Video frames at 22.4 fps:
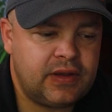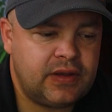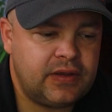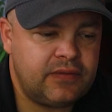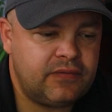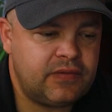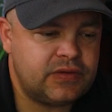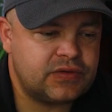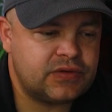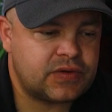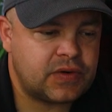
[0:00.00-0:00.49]
uh,
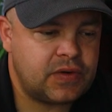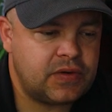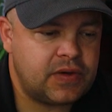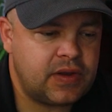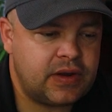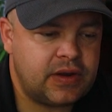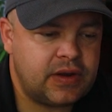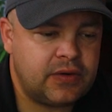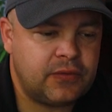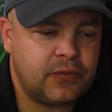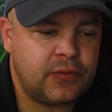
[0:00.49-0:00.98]
if you scroll
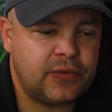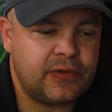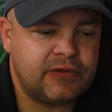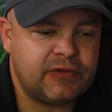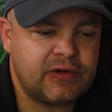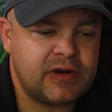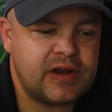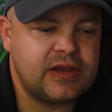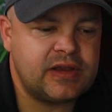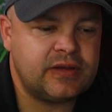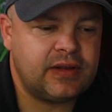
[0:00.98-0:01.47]
down here where
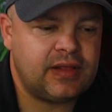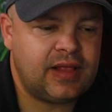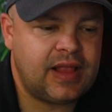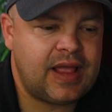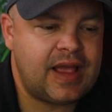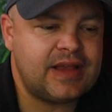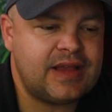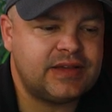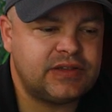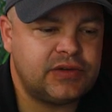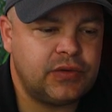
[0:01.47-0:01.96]

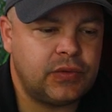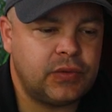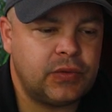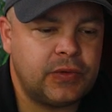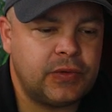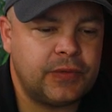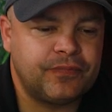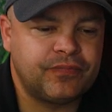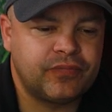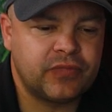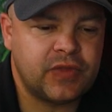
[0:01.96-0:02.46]

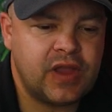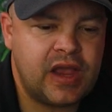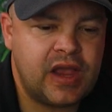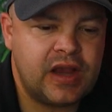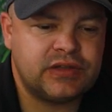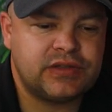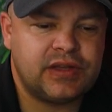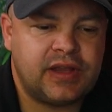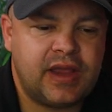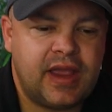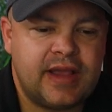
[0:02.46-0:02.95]
Glassdoor
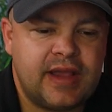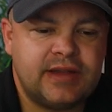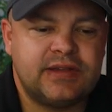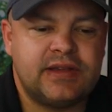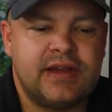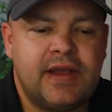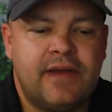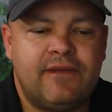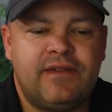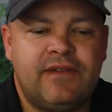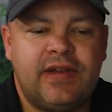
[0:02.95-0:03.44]
actually has
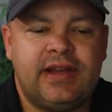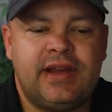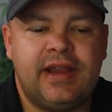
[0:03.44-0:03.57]
it at